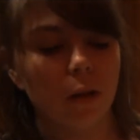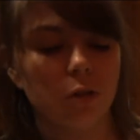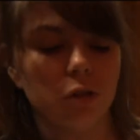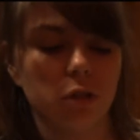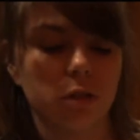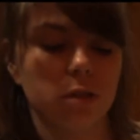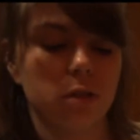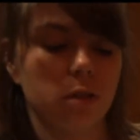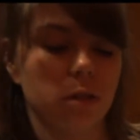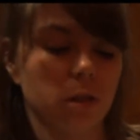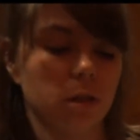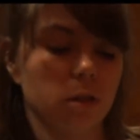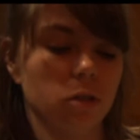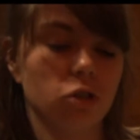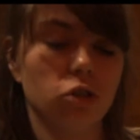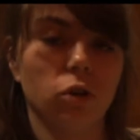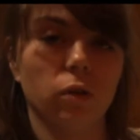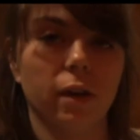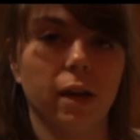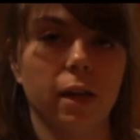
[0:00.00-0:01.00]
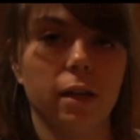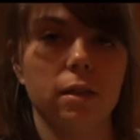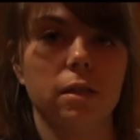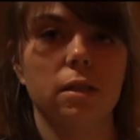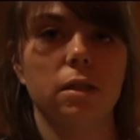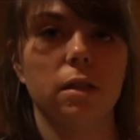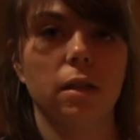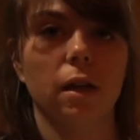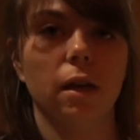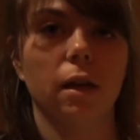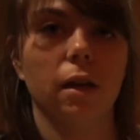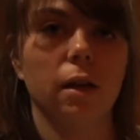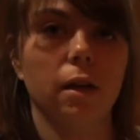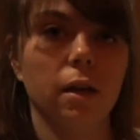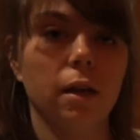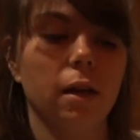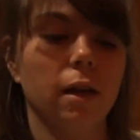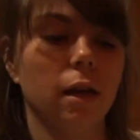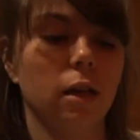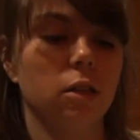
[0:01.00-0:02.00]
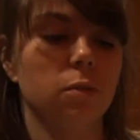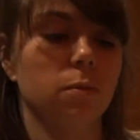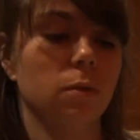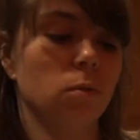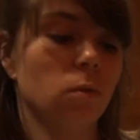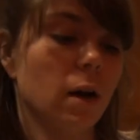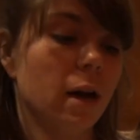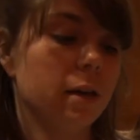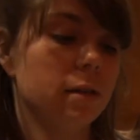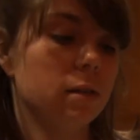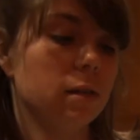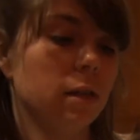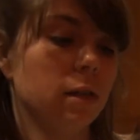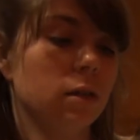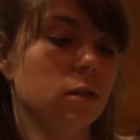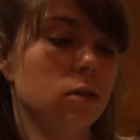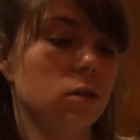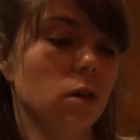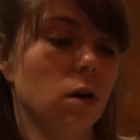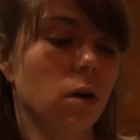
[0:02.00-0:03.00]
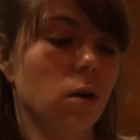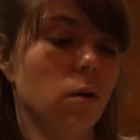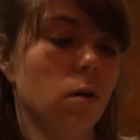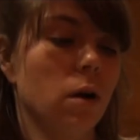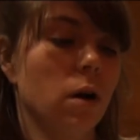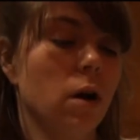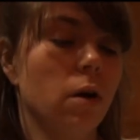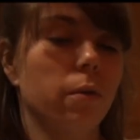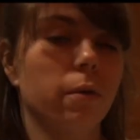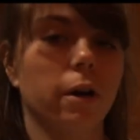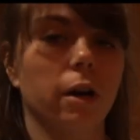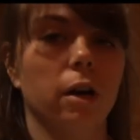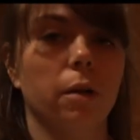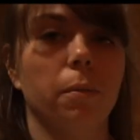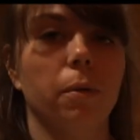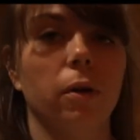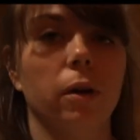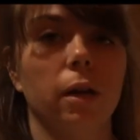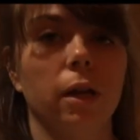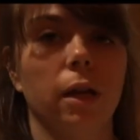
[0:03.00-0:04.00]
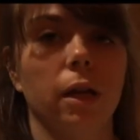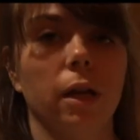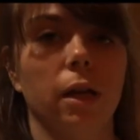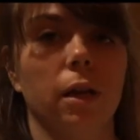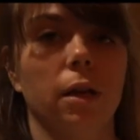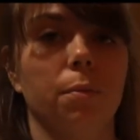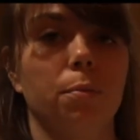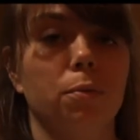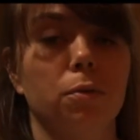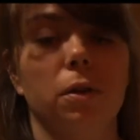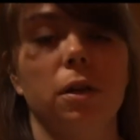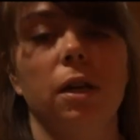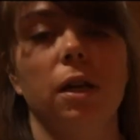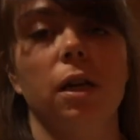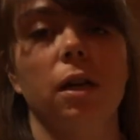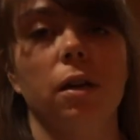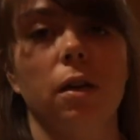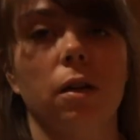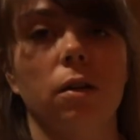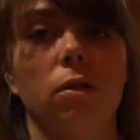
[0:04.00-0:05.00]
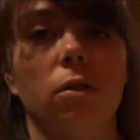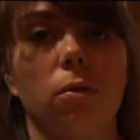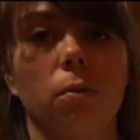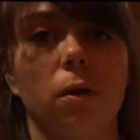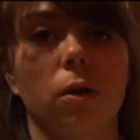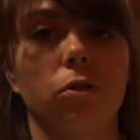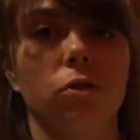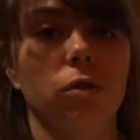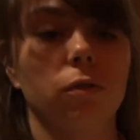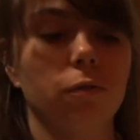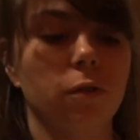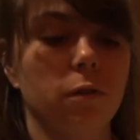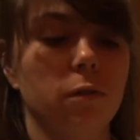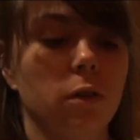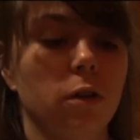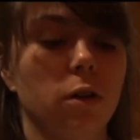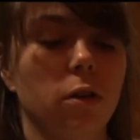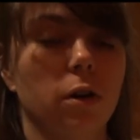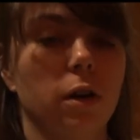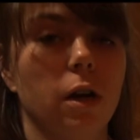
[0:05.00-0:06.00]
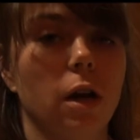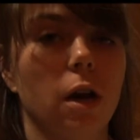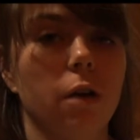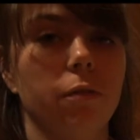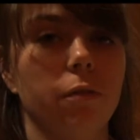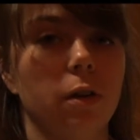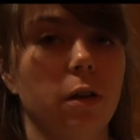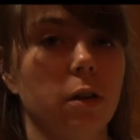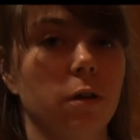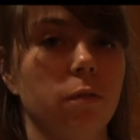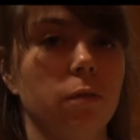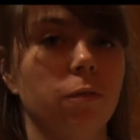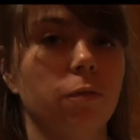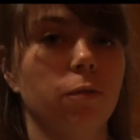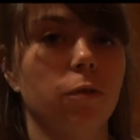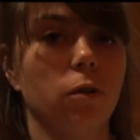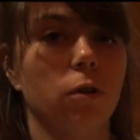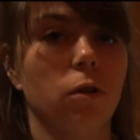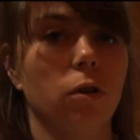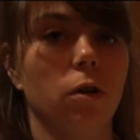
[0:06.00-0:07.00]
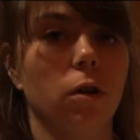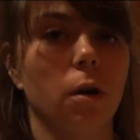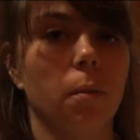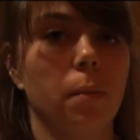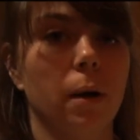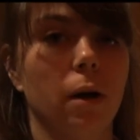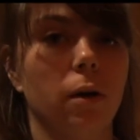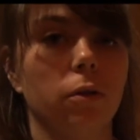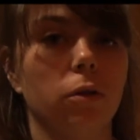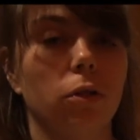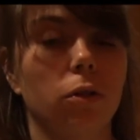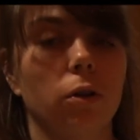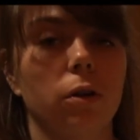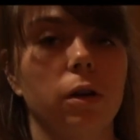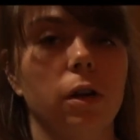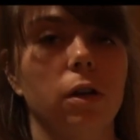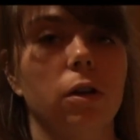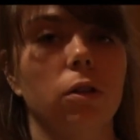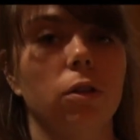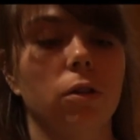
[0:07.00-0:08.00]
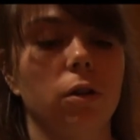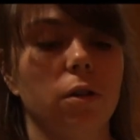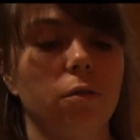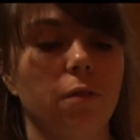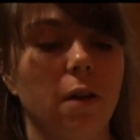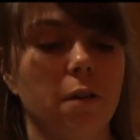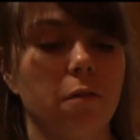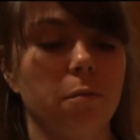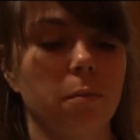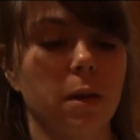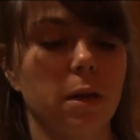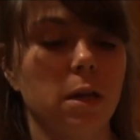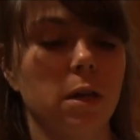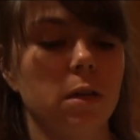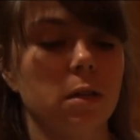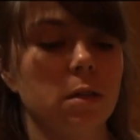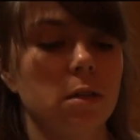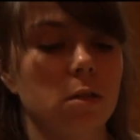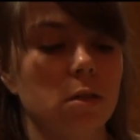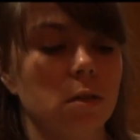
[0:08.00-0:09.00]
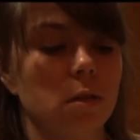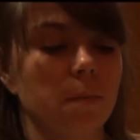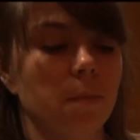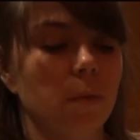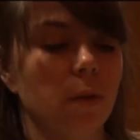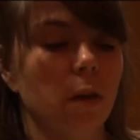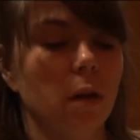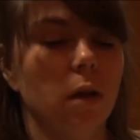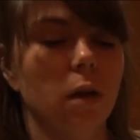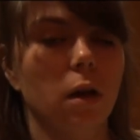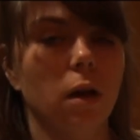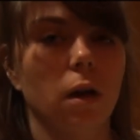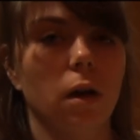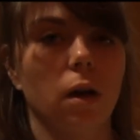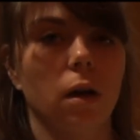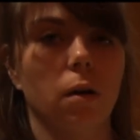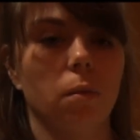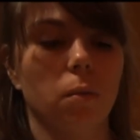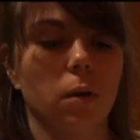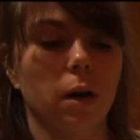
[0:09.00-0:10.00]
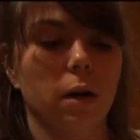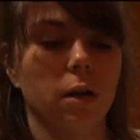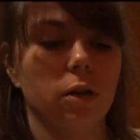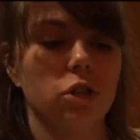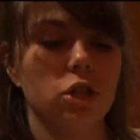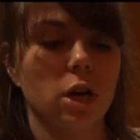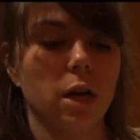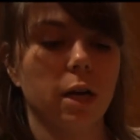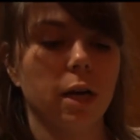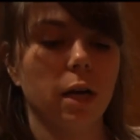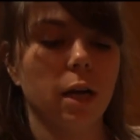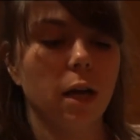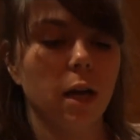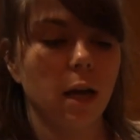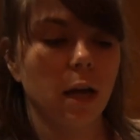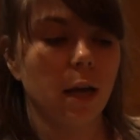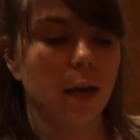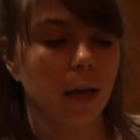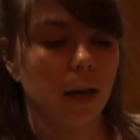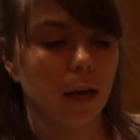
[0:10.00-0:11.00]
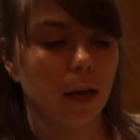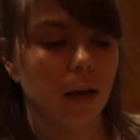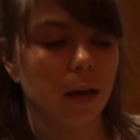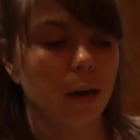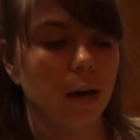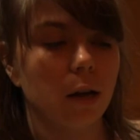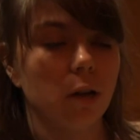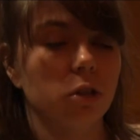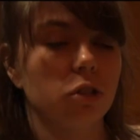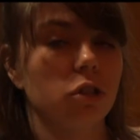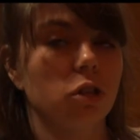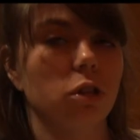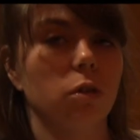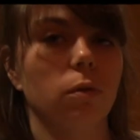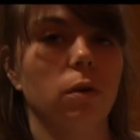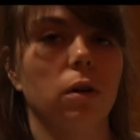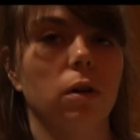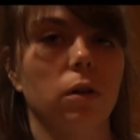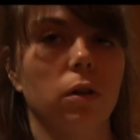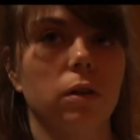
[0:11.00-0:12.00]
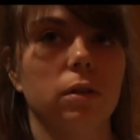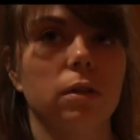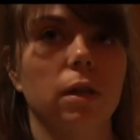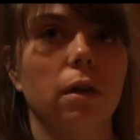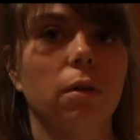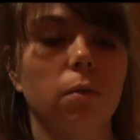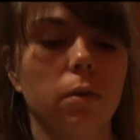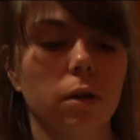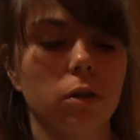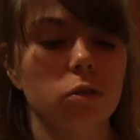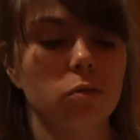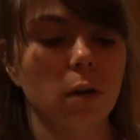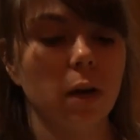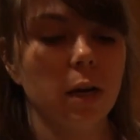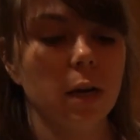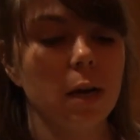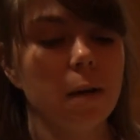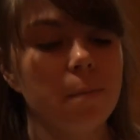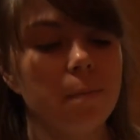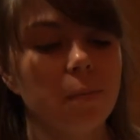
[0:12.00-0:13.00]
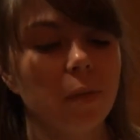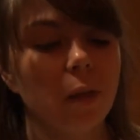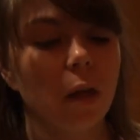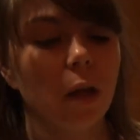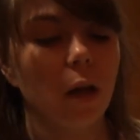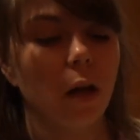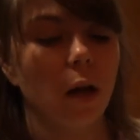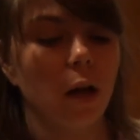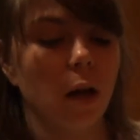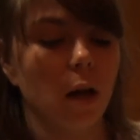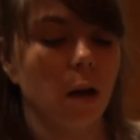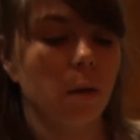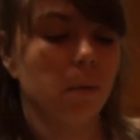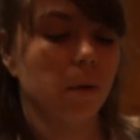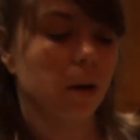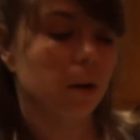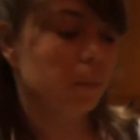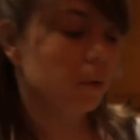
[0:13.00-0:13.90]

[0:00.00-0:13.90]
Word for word: just to showcase that it's been rising so we're going to put it in a preheated 350 degree oven for about 30 to 35 minutes um, we're going to check it and I'll show you what it looks like when it's ready uh, we're going